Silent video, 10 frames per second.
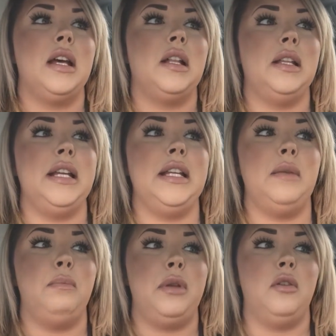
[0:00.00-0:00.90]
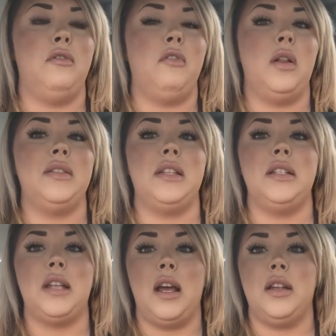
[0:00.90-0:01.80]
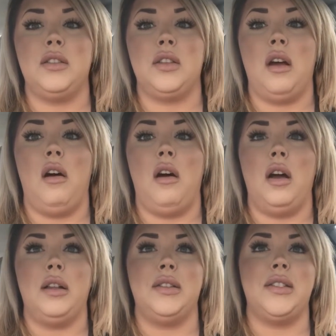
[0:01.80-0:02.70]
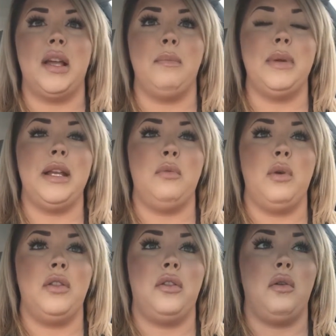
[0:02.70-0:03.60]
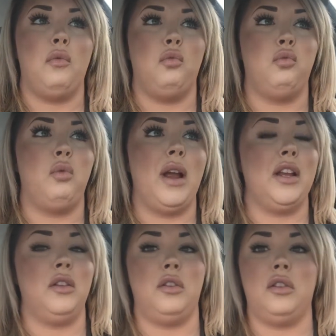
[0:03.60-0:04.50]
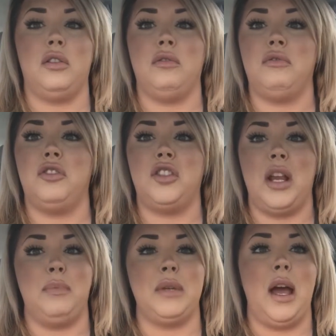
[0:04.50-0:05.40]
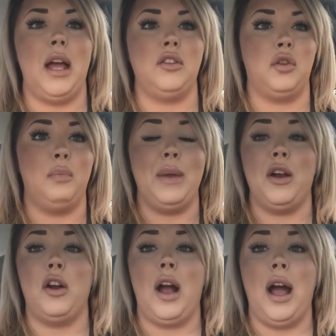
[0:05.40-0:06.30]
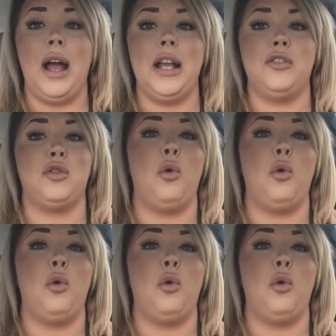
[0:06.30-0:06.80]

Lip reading: clean and beautiful as it does on somebody with regular shaped eyes or bigger eyes,